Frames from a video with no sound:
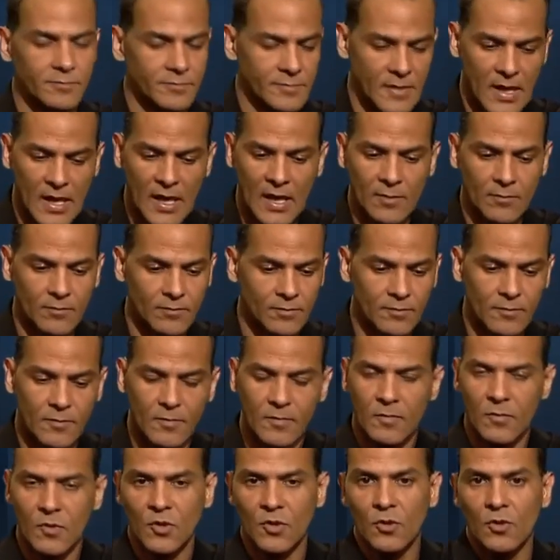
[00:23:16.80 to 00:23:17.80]
I
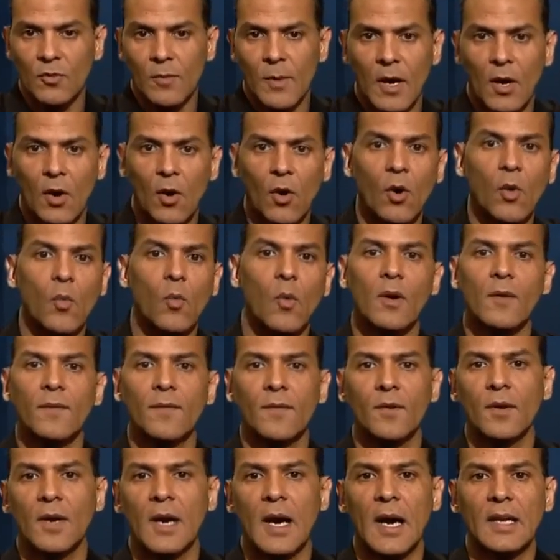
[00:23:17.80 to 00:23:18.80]
do my whole
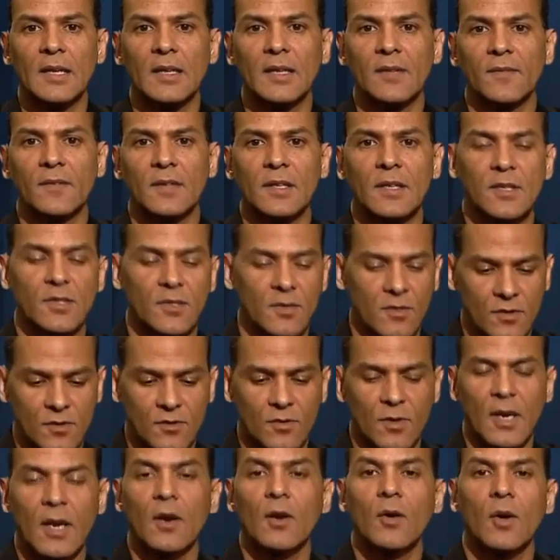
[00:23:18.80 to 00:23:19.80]
workflow in high definition
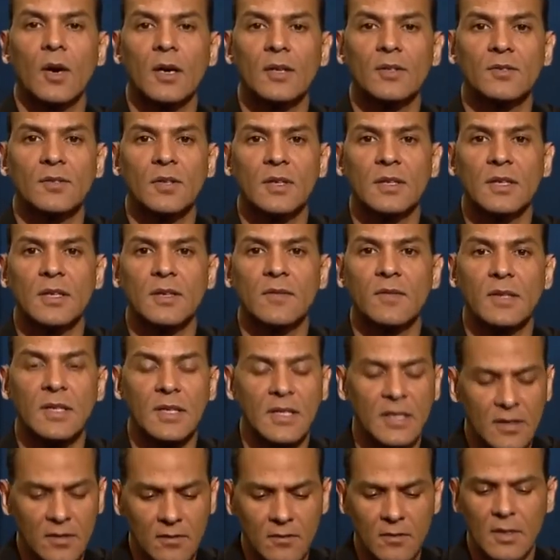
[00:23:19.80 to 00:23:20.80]
until I go out to the
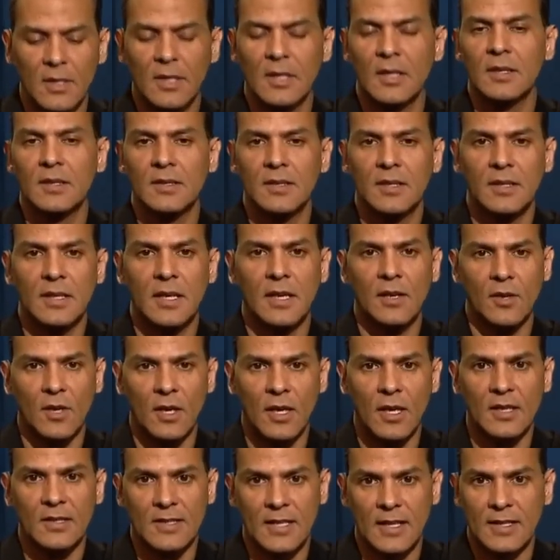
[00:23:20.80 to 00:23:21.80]
DVD. Then I'll go
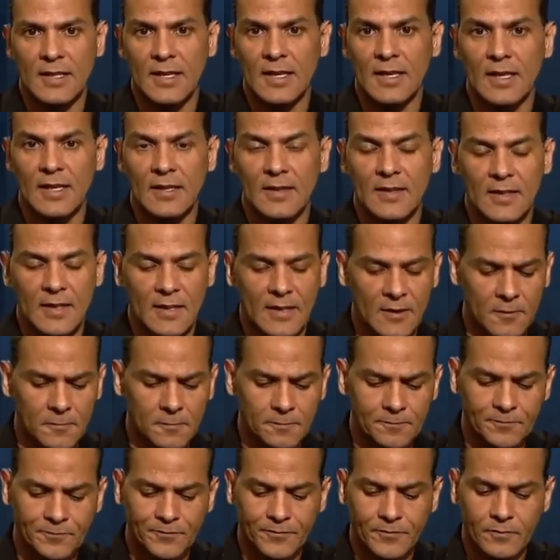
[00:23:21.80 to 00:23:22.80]
ahead and take the hit
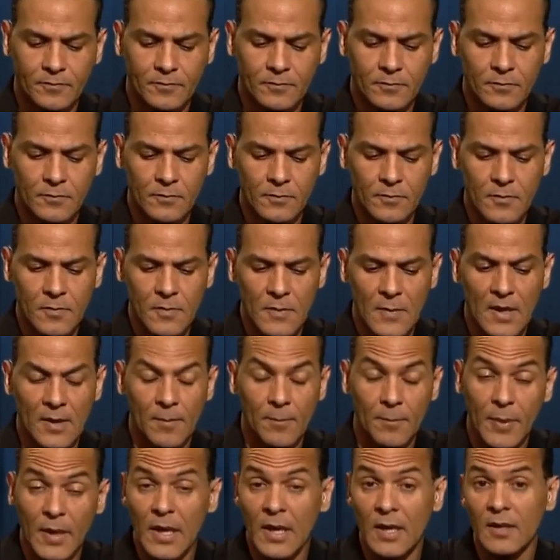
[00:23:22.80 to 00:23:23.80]
there.
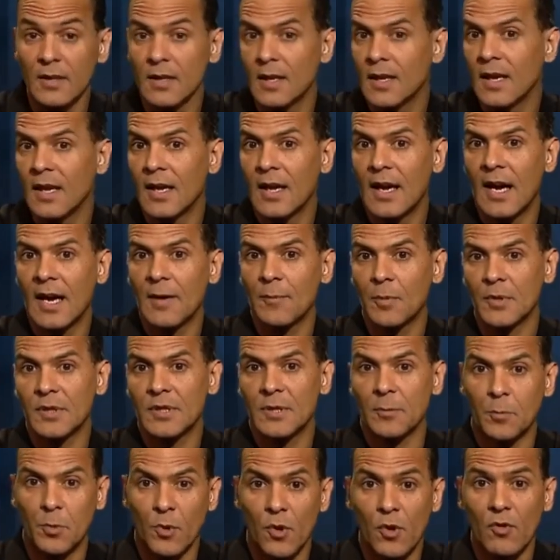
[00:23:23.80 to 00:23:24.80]
But I put
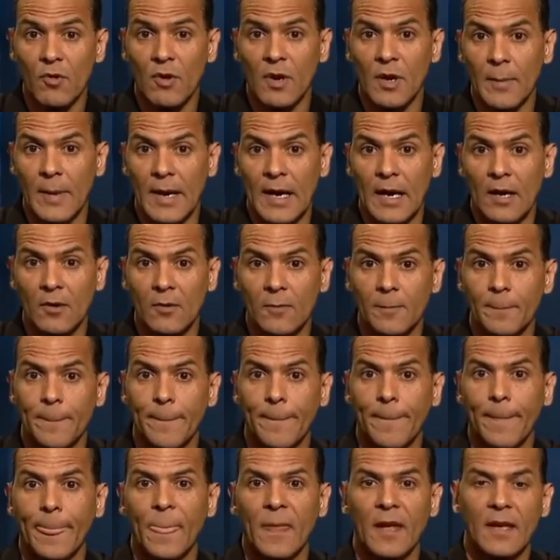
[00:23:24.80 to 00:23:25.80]
the program out
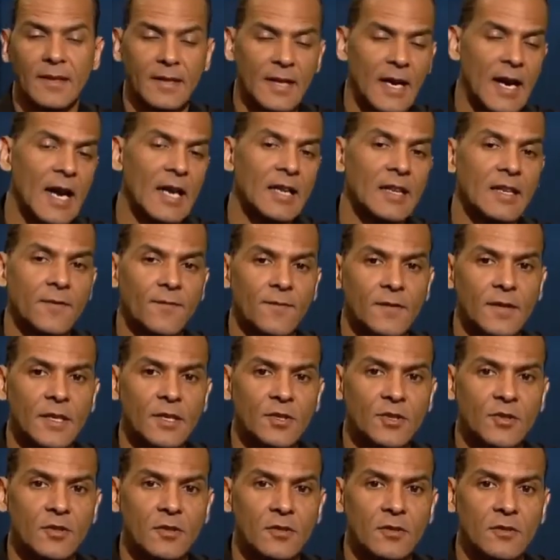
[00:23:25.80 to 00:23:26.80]
in high
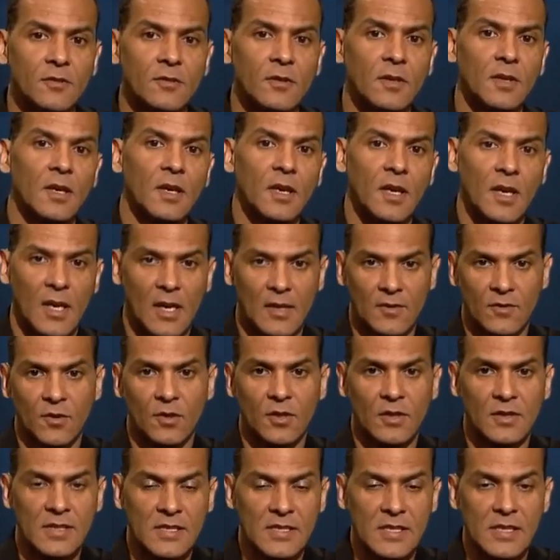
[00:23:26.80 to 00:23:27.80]
definition, as you
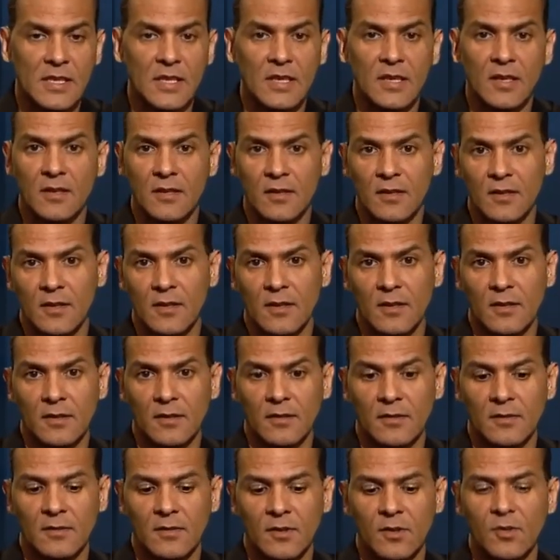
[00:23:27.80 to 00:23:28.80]
can see in
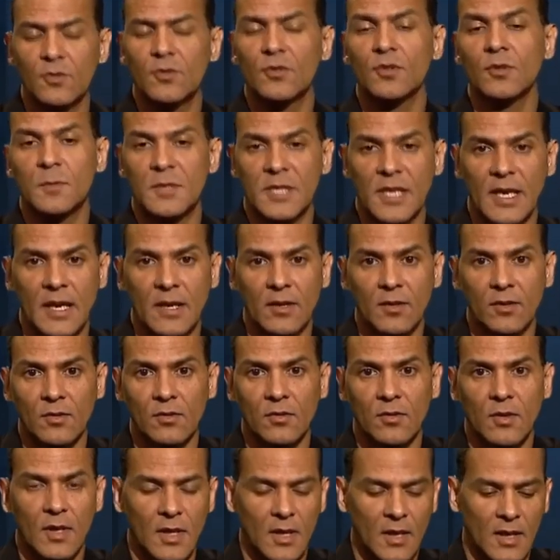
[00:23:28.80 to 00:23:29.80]
the YouTube
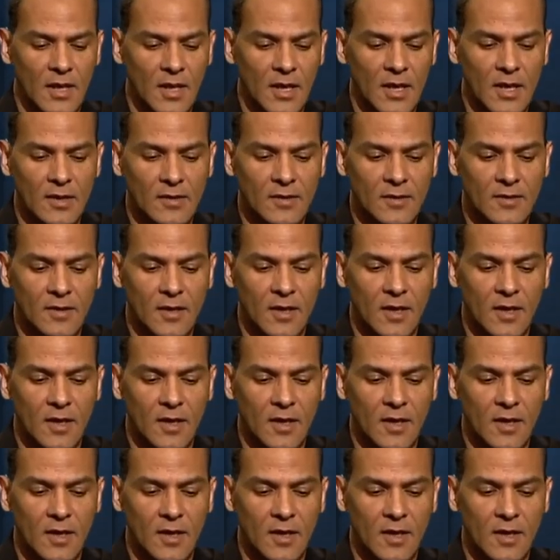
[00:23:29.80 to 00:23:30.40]
channel at